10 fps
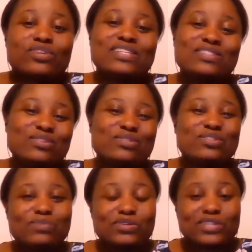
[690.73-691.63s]
So at least,
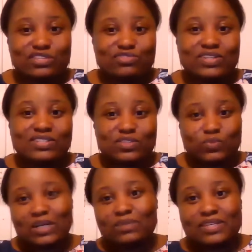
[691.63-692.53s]
someone you can trust as
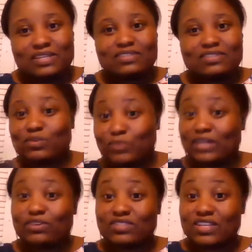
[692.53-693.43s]
well, because someone
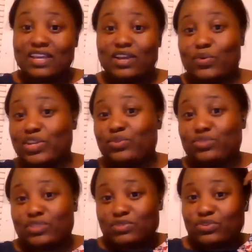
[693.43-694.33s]
else already
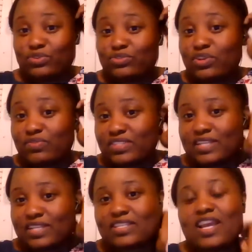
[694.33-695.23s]
used their
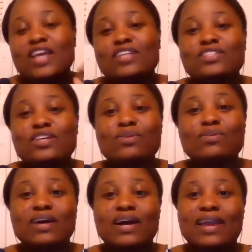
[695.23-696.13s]
services.
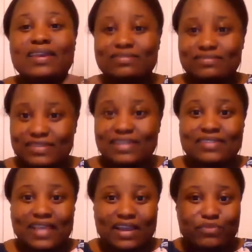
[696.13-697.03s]
So I did
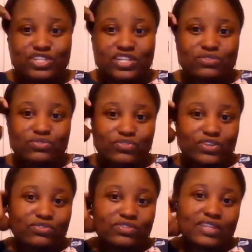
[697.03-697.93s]
that. I reached out to a
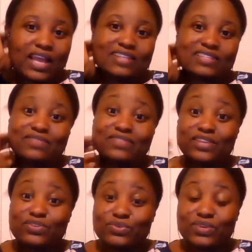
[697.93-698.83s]
friend to ask if
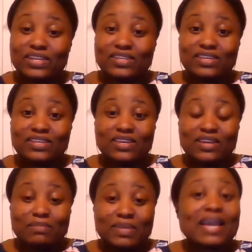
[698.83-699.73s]
they knew any
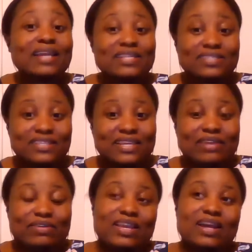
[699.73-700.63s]
mechanics in the
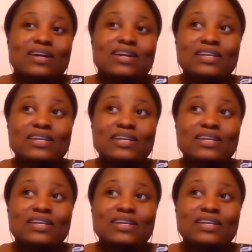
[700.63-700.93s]
area.